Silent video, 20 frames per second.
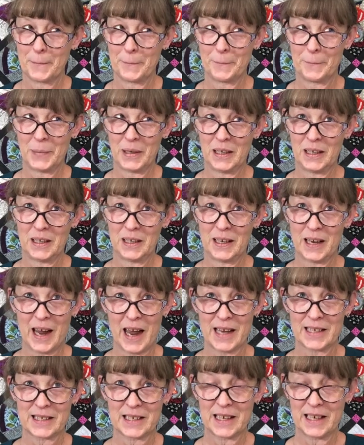been
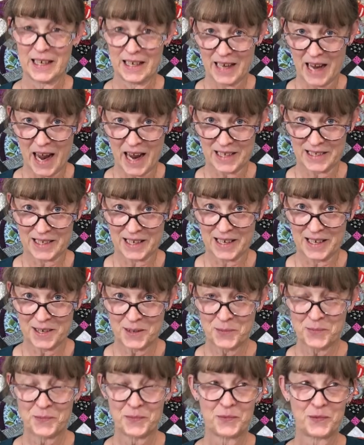asking and asking
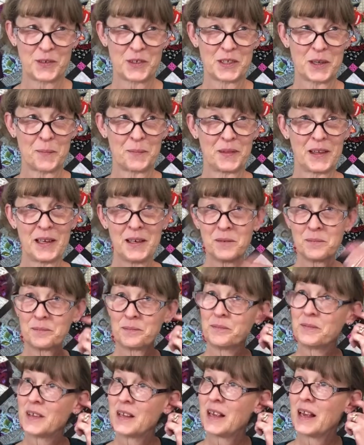for something.
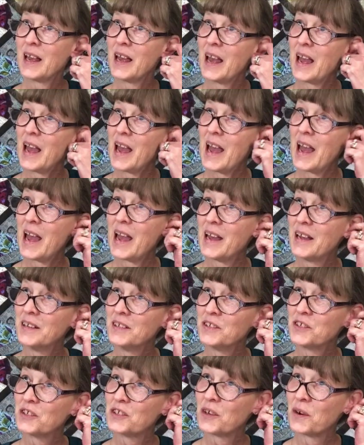
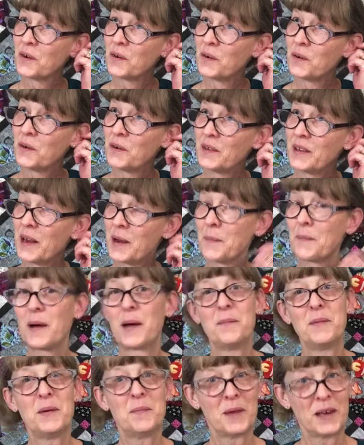And so that might
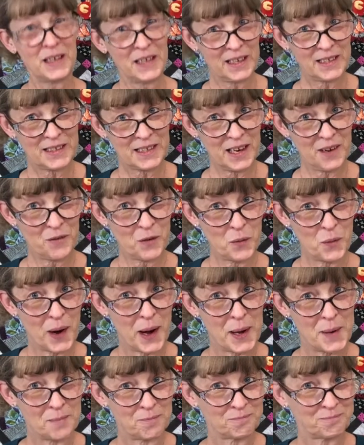be my next
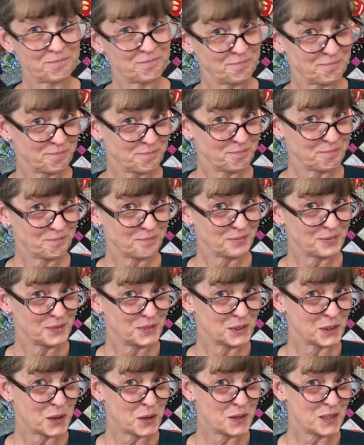giveaway.
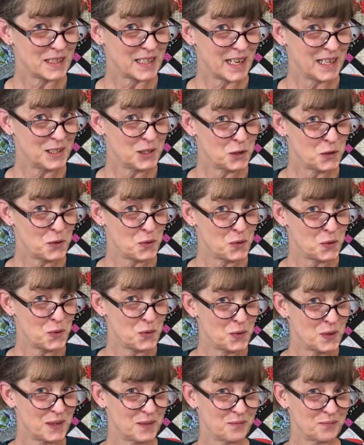So stay
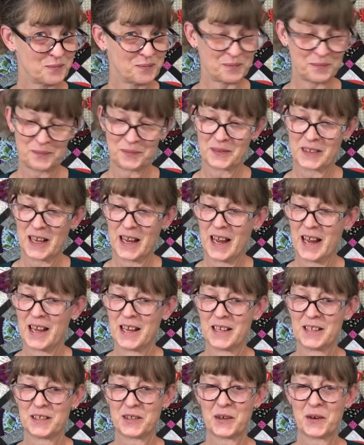tuned.
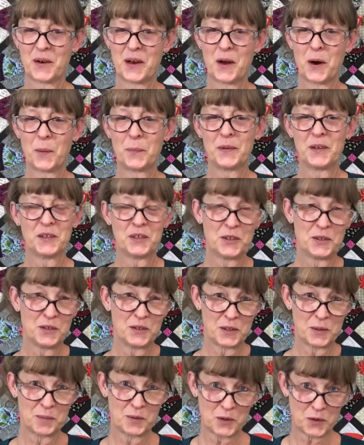So I hope that you
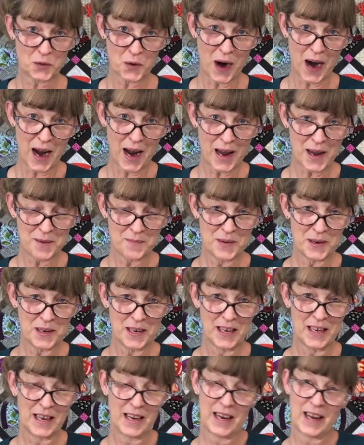subscribe
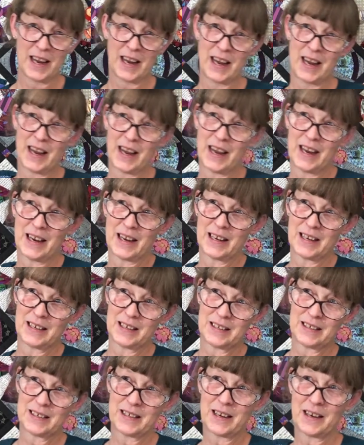
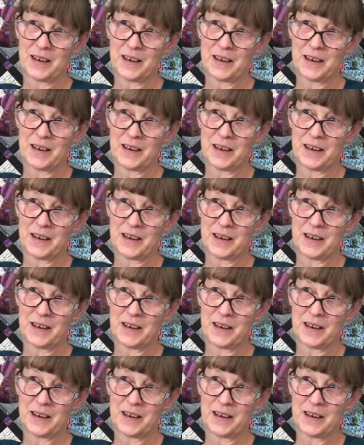and